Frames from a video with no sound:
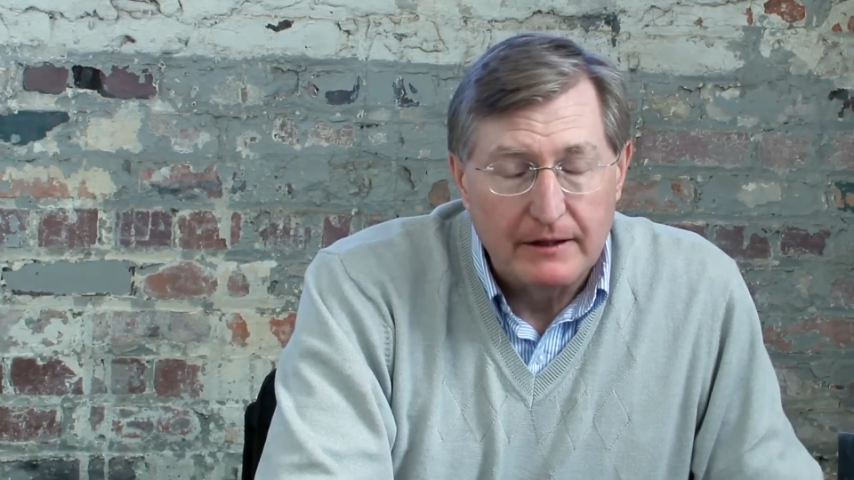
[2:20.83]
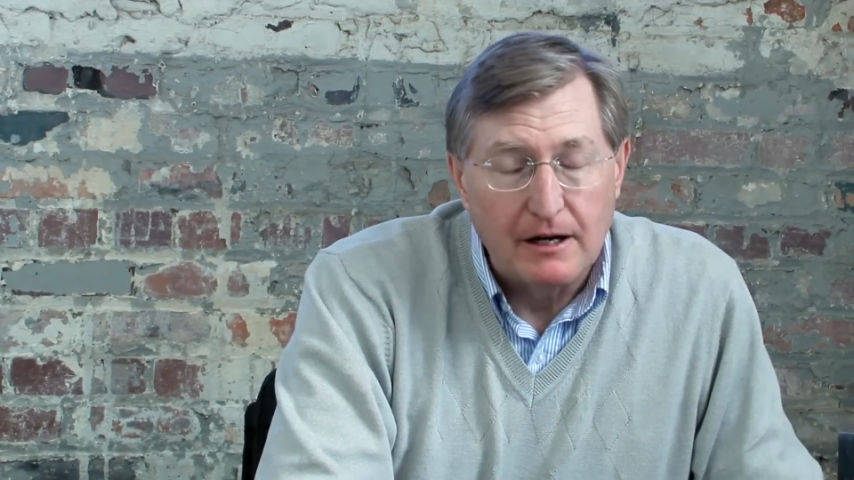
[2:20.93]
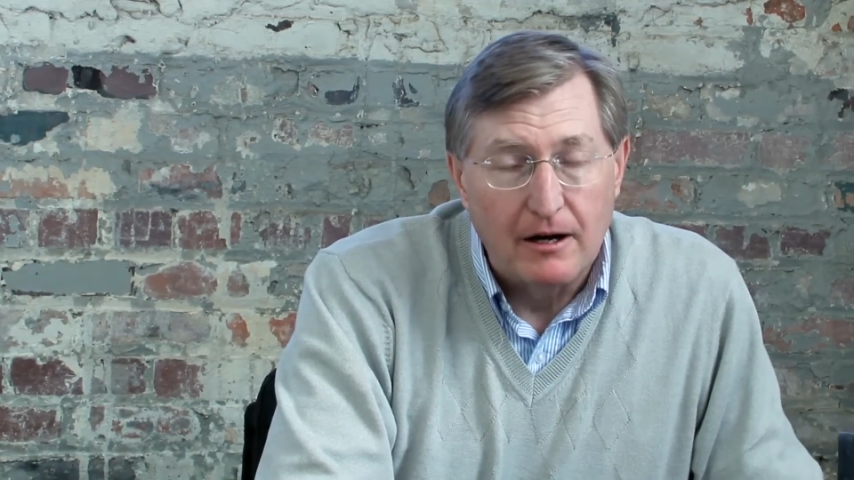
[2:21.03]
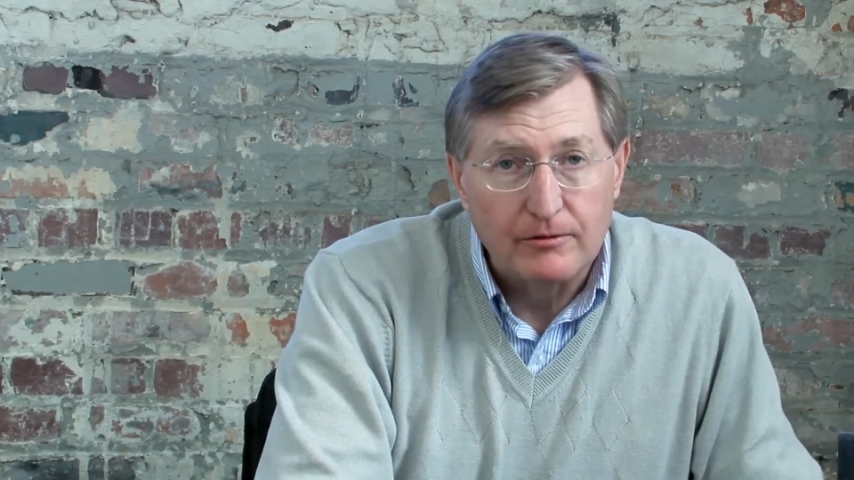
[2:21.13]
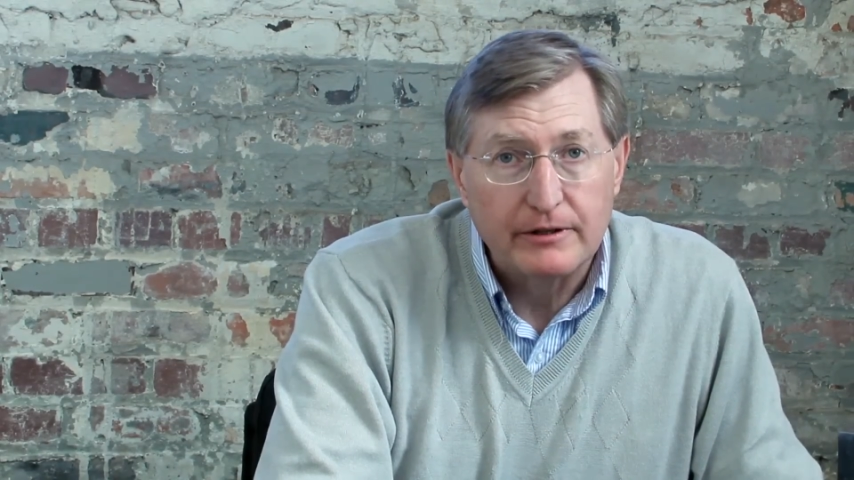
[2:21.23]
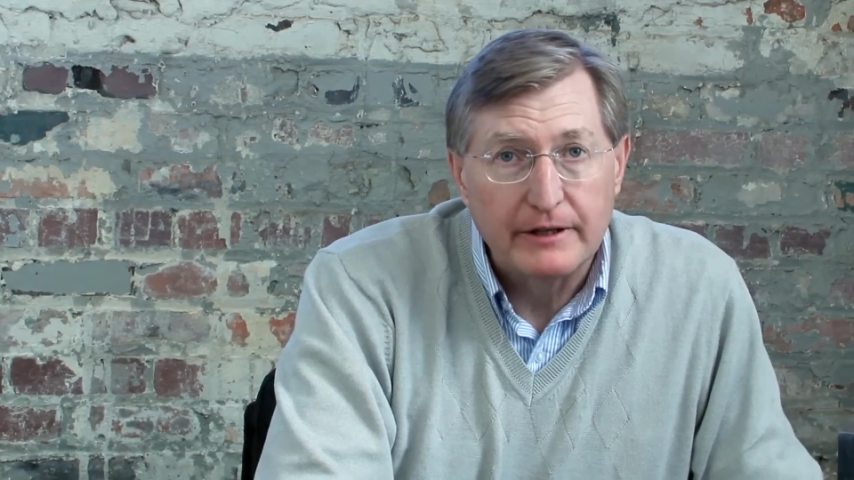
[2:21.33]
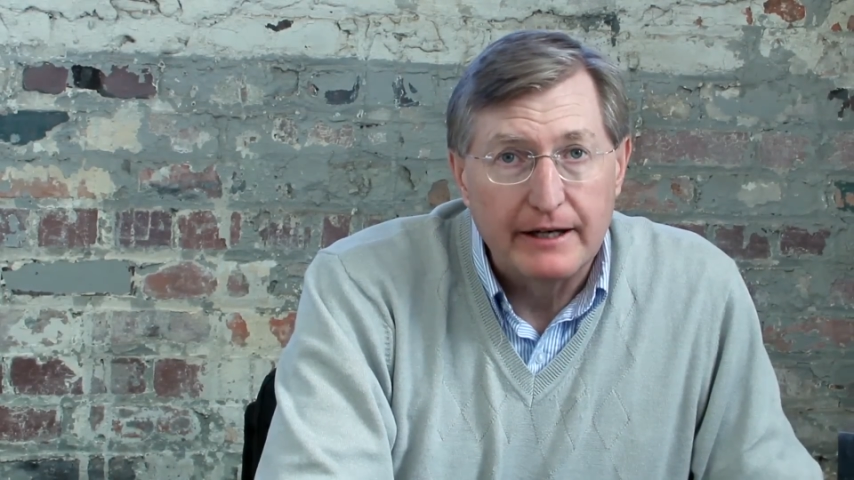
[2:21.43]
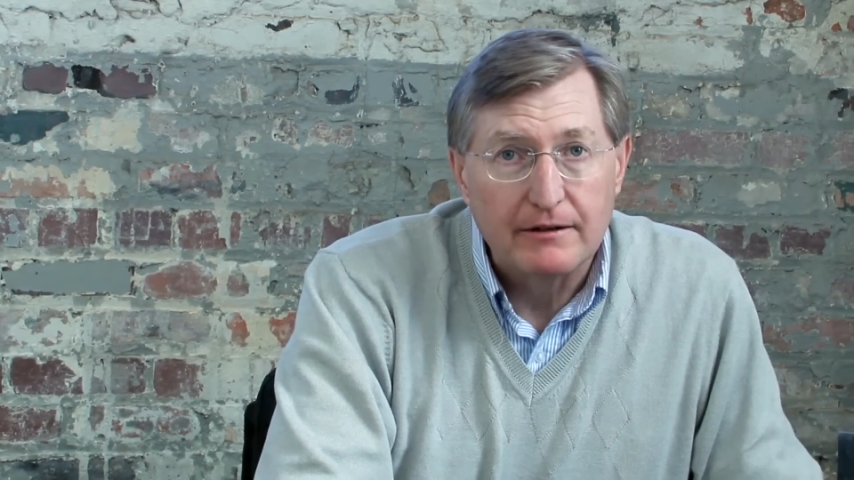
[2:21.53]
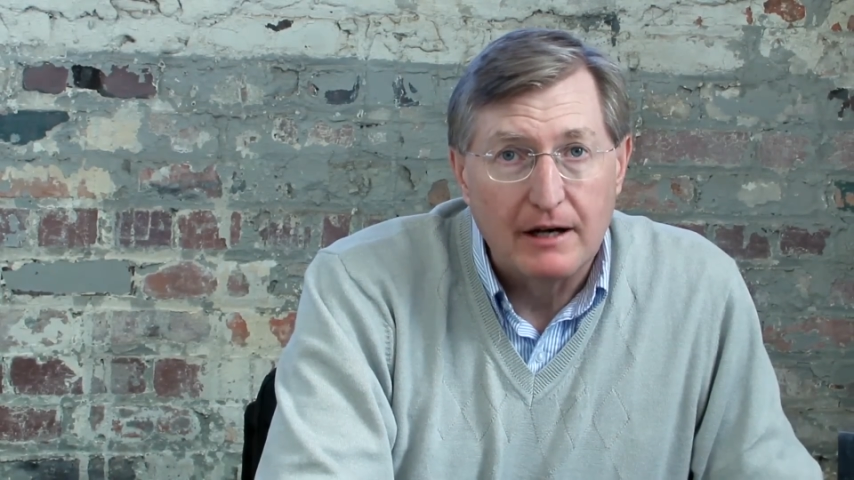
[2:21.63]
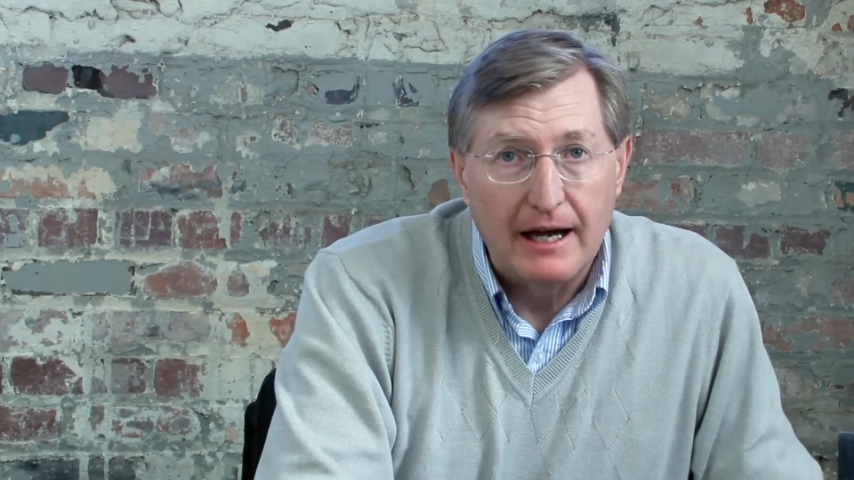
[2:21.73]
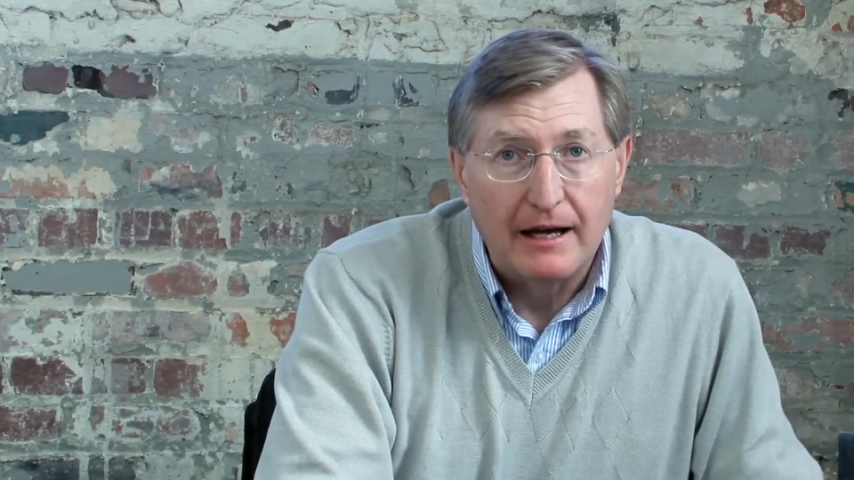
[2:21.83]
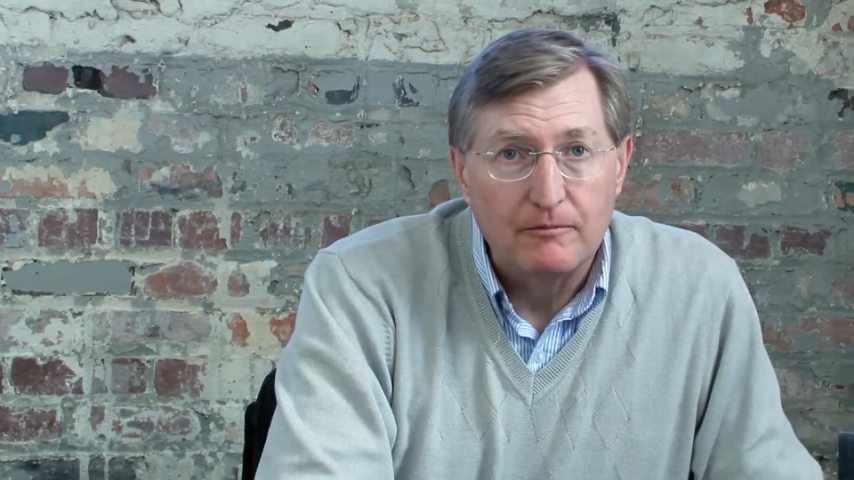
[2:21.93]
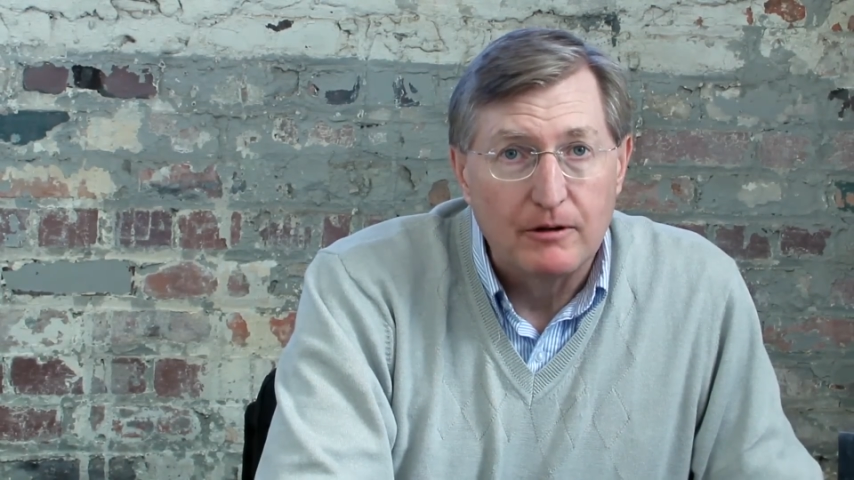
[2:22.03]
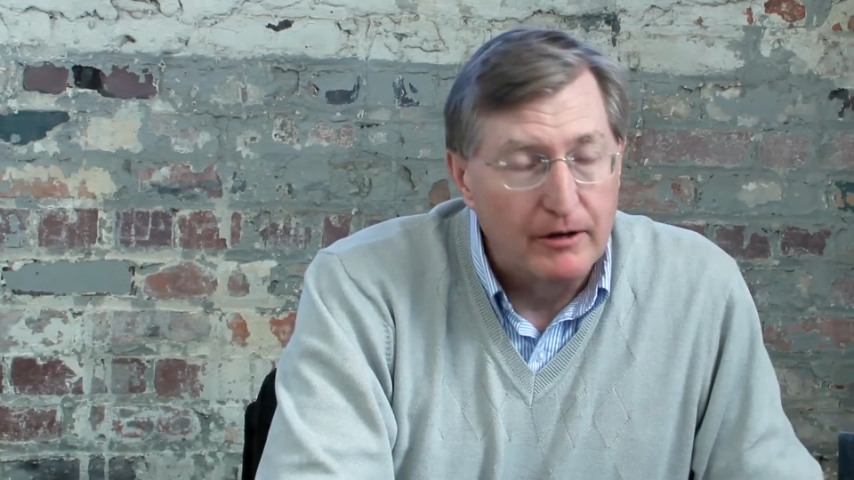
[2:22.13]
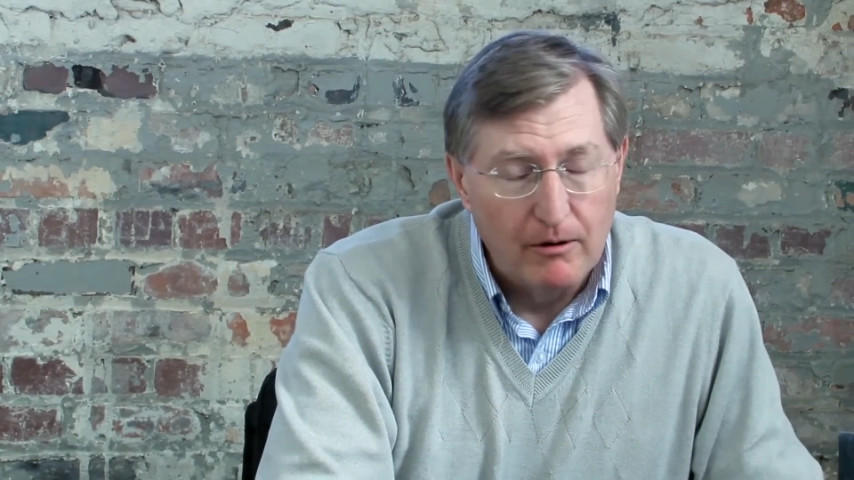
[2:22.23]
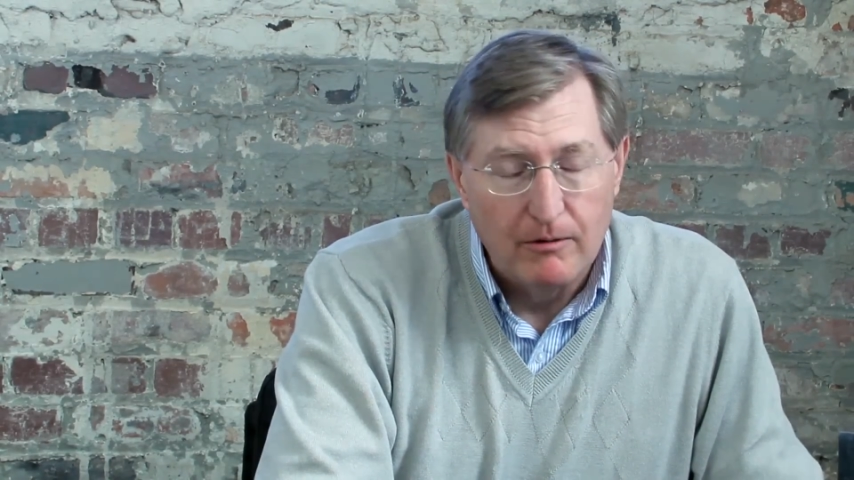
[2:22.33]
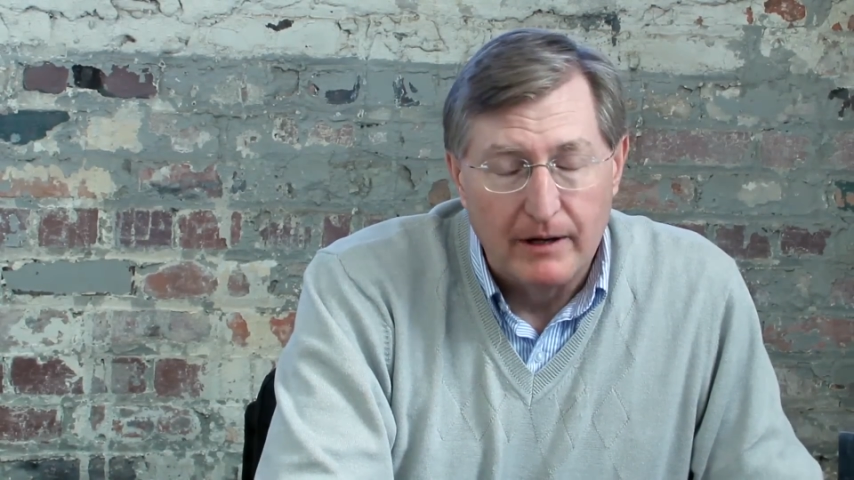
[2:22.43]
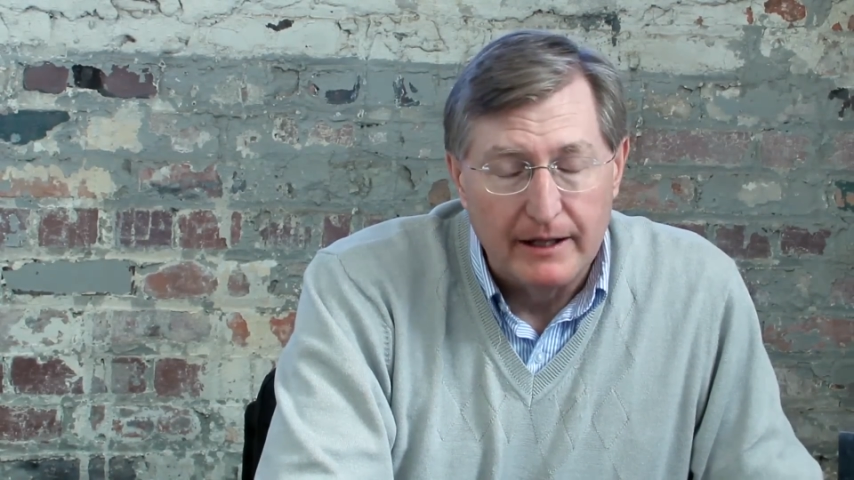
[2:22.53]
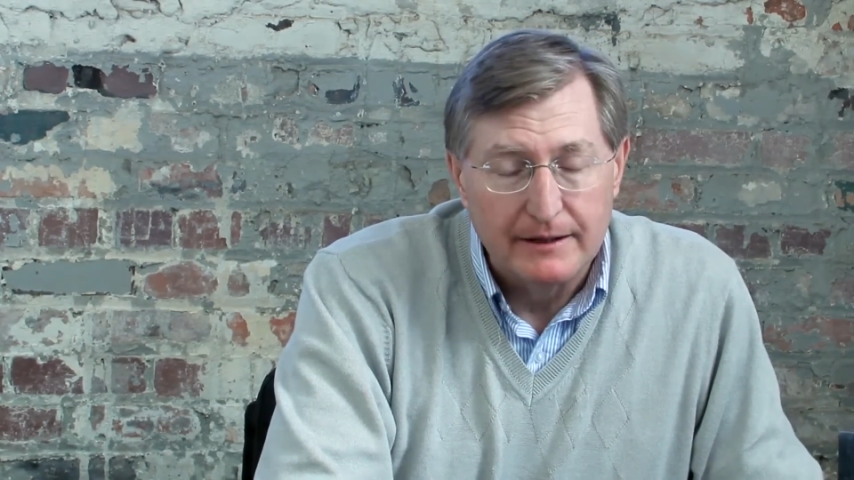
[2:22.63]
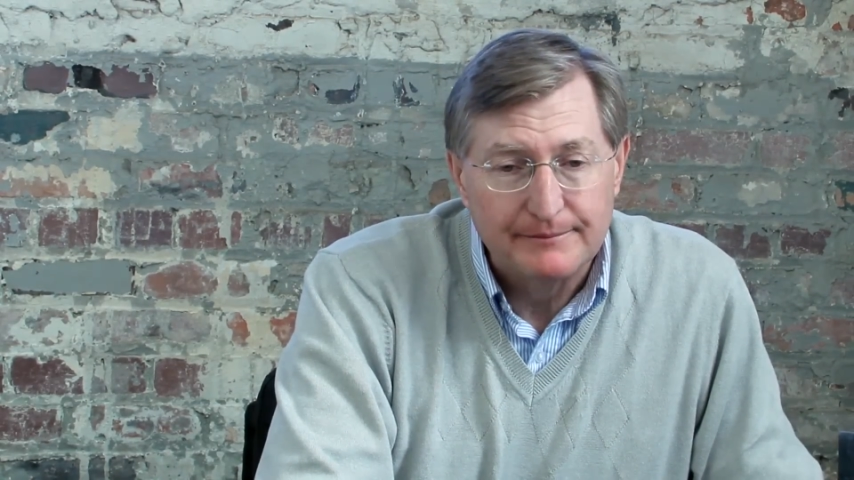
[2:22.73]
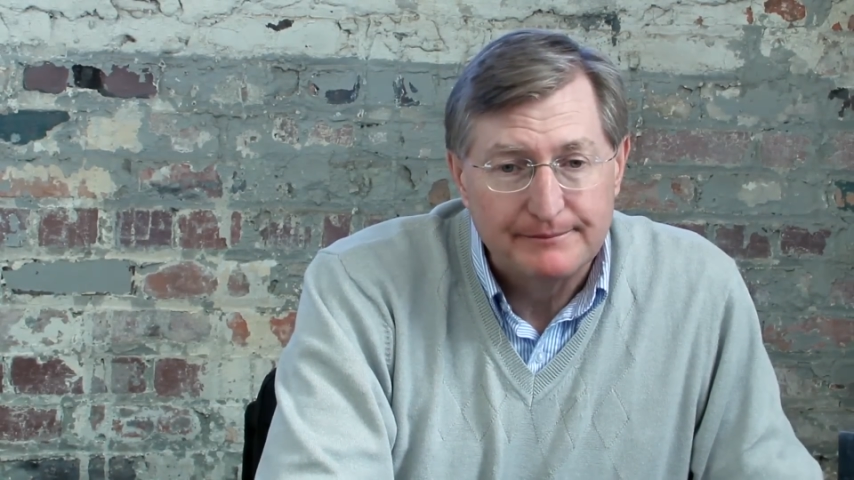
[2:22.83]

that the alternator light will go away,